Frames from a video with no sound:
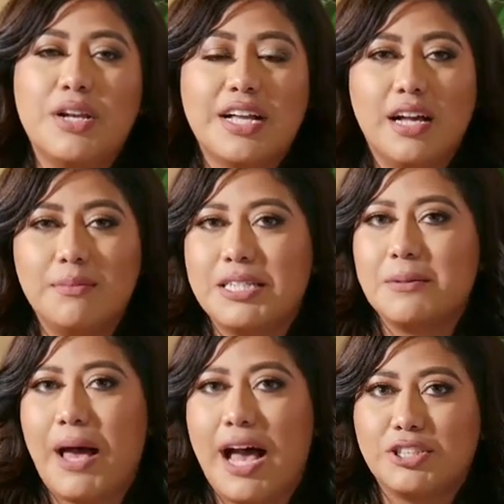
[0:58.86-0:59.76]
When it comes
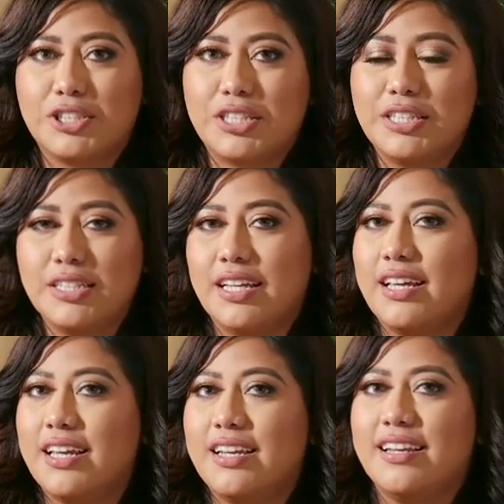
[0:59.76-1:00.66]
to passion
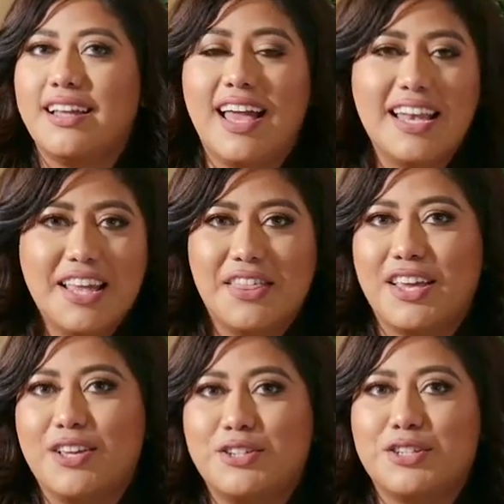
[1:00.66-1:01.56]
in
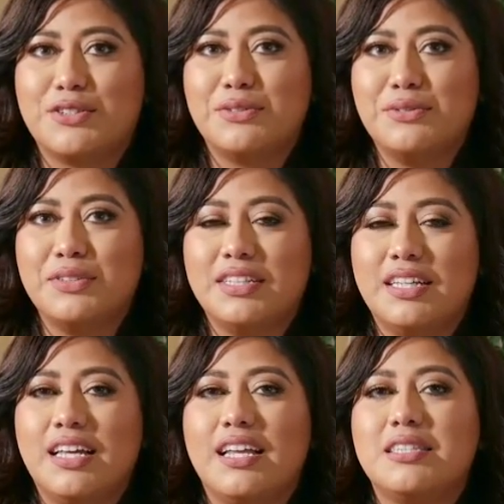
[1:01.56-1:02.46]
anything you do,
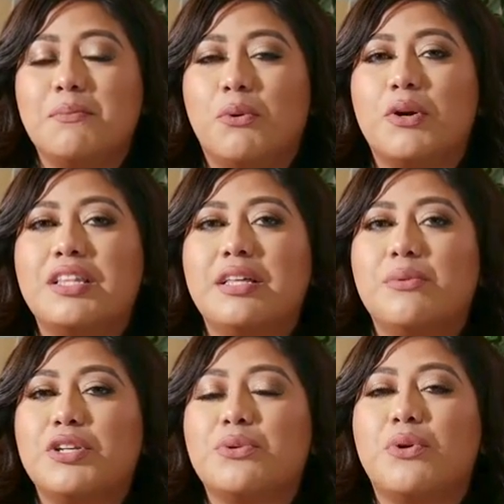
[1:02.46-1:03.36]
it is important
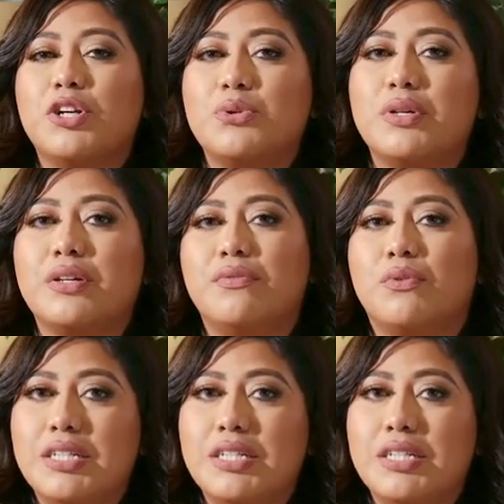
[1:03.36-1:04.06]
that when you are doing